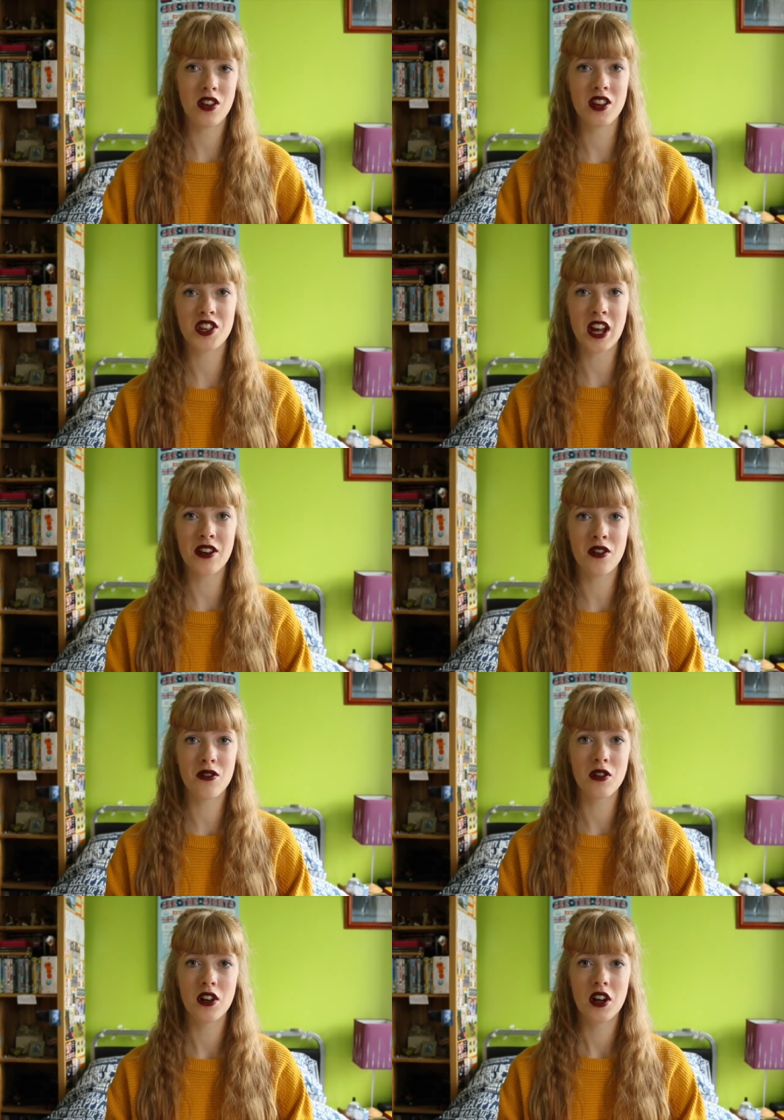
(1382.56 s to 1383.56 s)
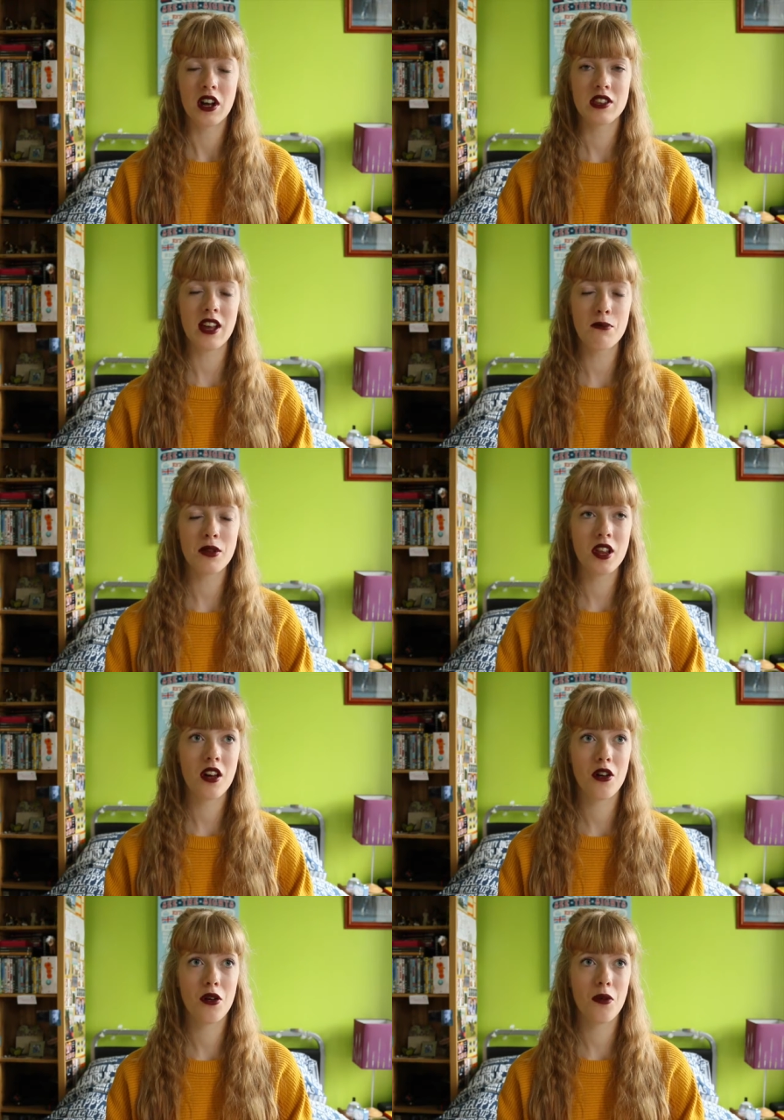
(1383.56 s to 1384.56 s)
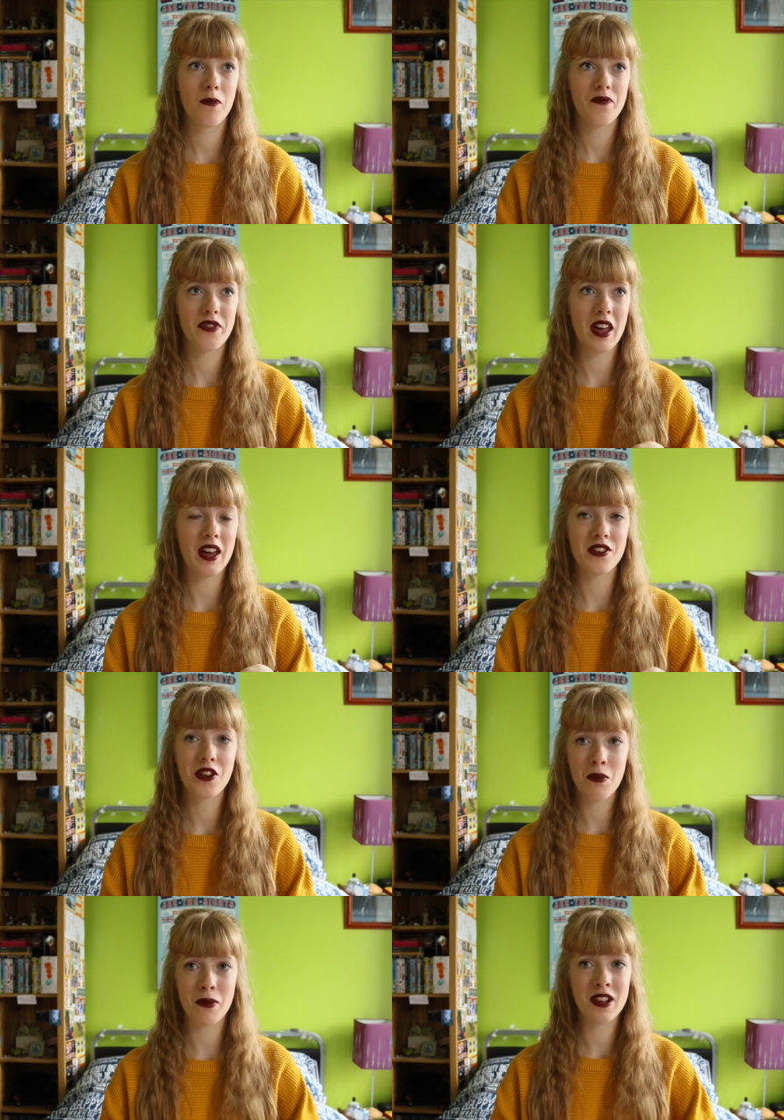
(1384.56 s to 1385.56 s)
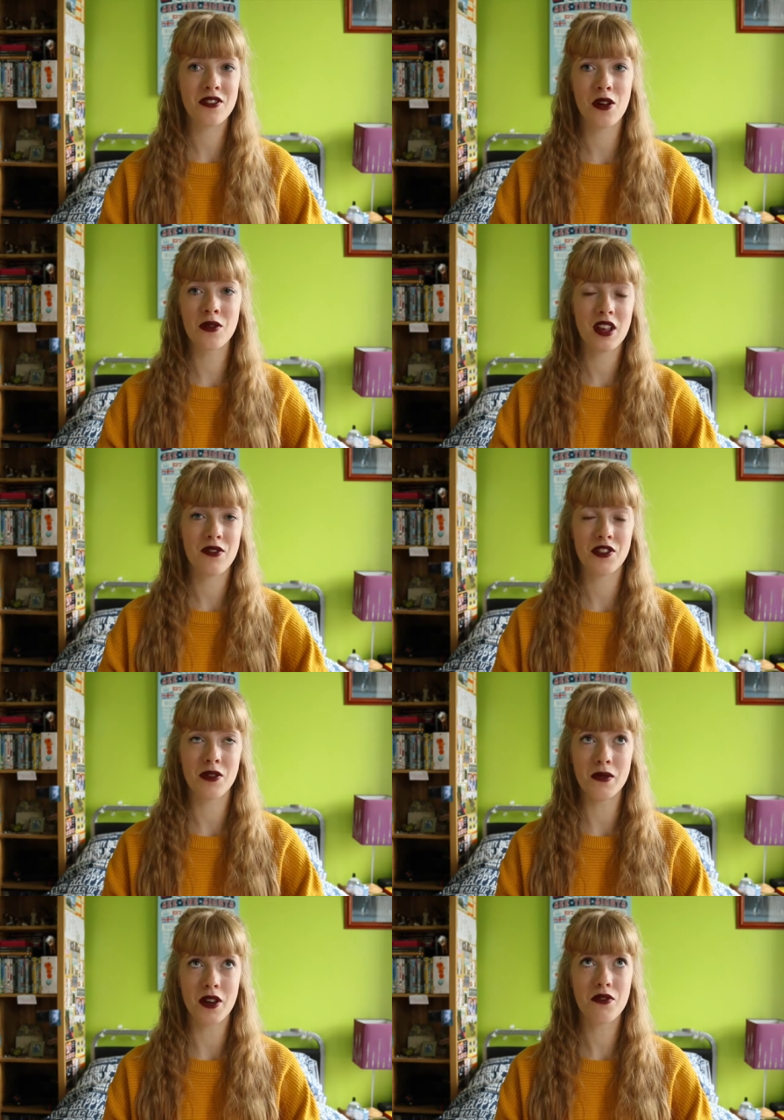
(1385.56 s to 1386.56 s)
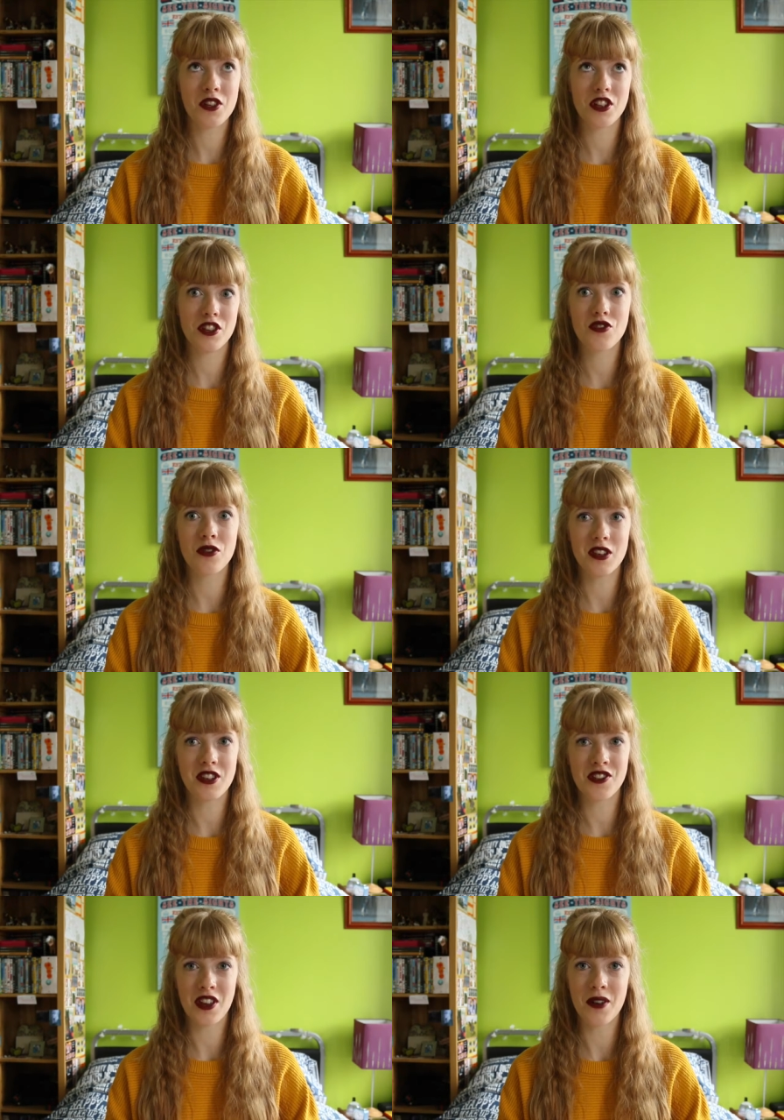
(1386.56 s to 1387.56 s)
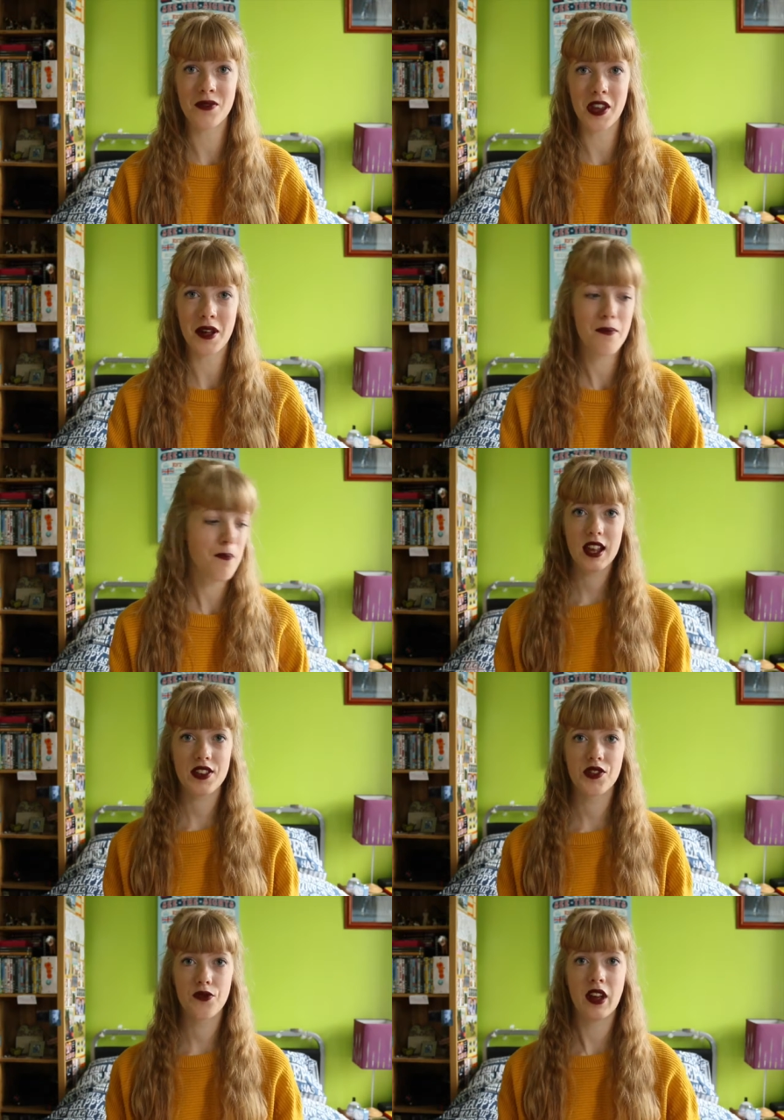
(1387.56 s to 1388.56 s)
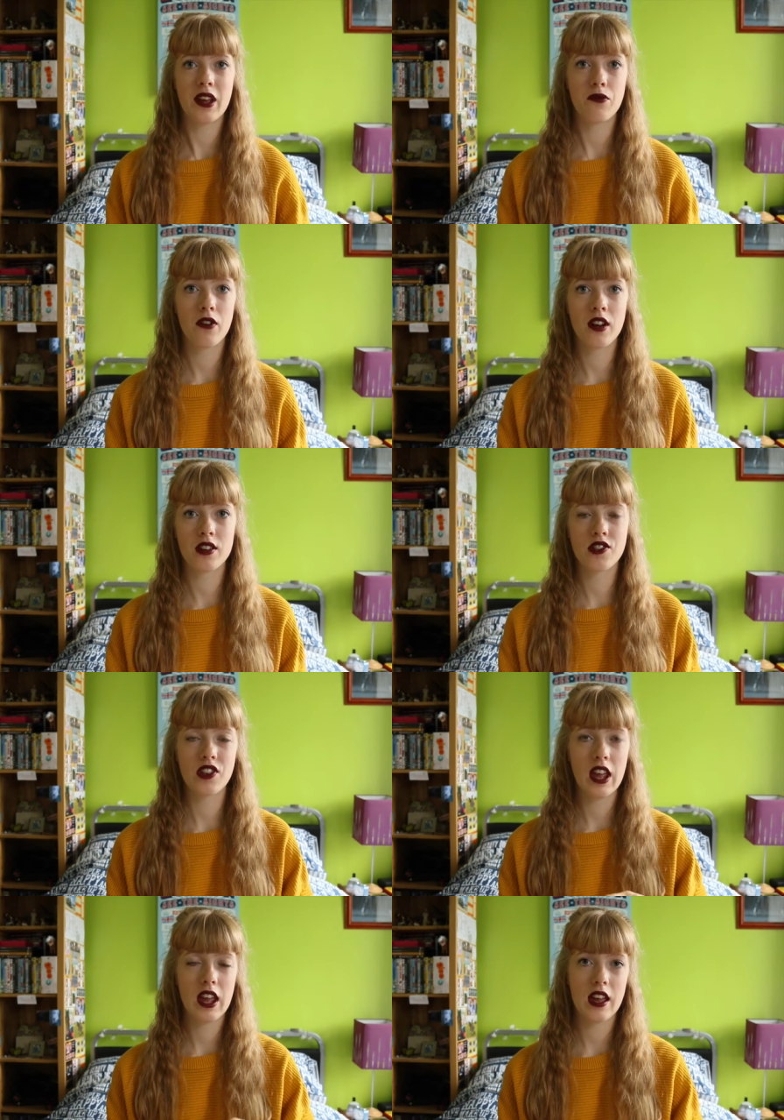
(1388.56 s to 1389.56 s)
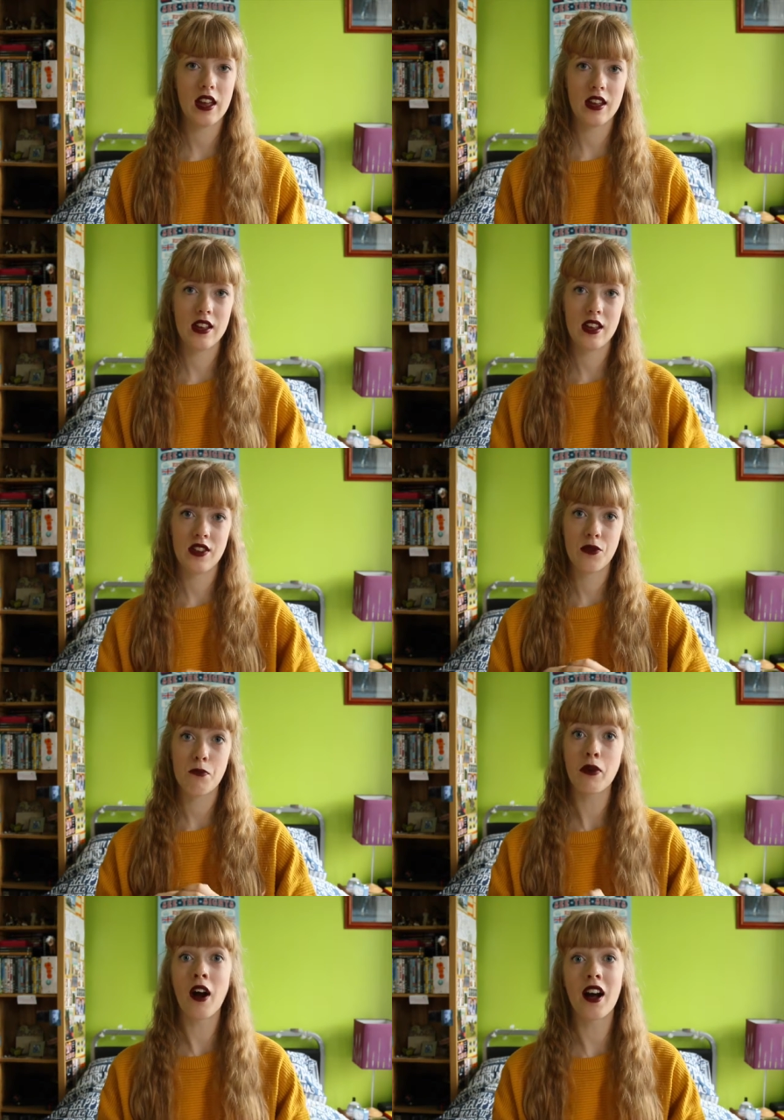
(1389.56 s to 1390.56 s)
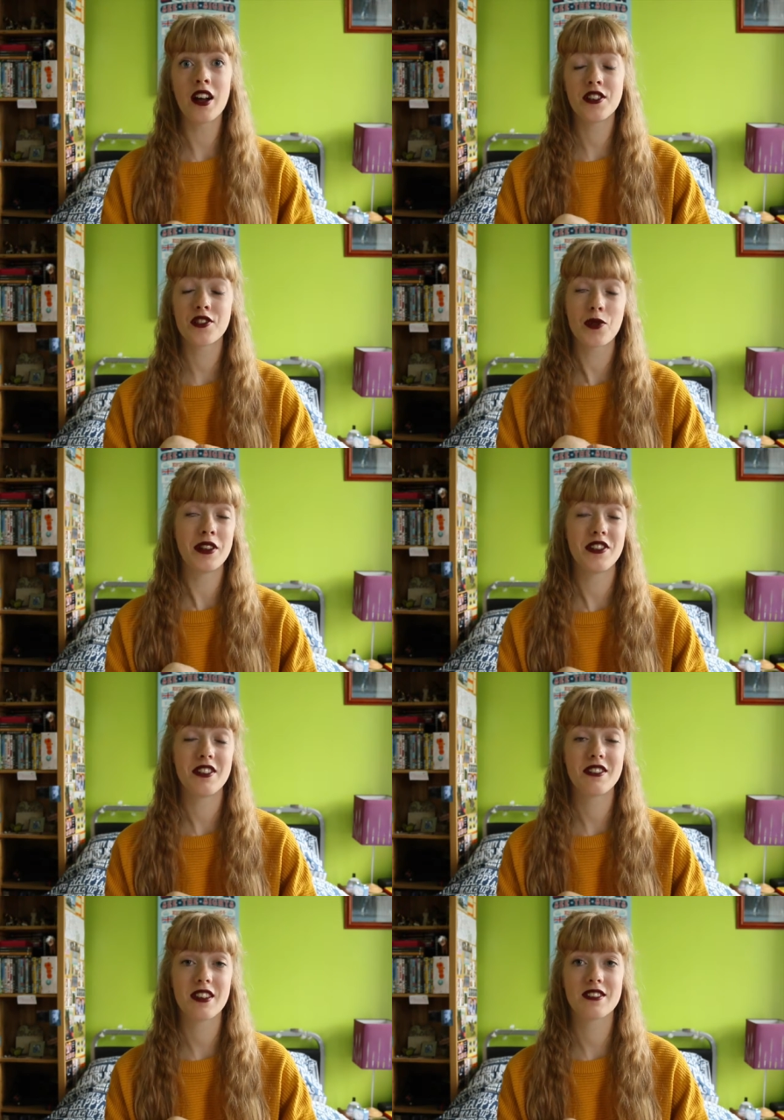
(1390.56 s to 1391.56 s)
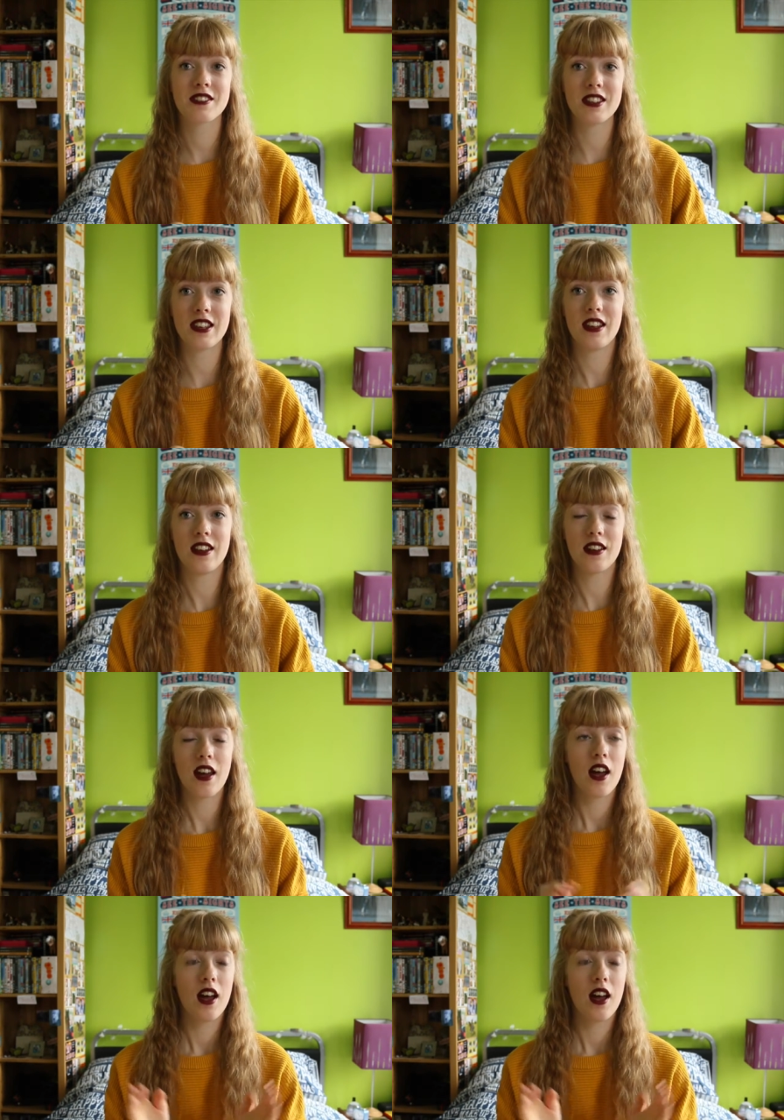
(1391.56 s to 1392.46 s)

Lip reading: to her channel down below, and please go and give her some love because she truly deserves it. My last favourite is Pride 2016.